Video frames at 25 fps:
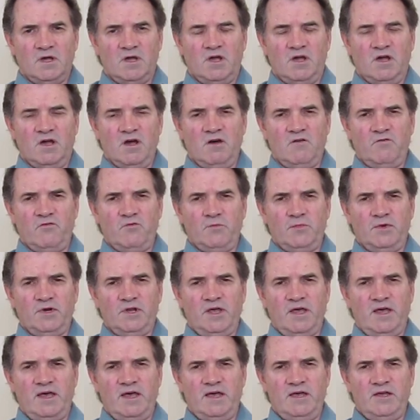
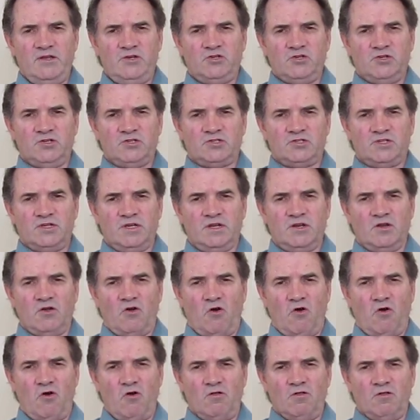Government agents in
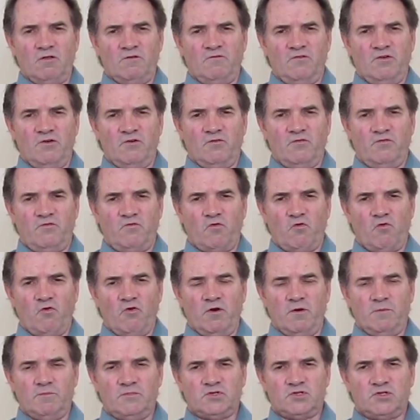all of their
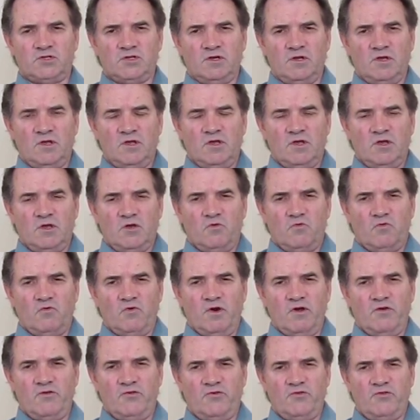forms,
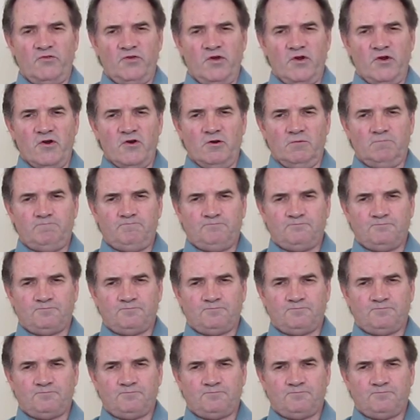whether they're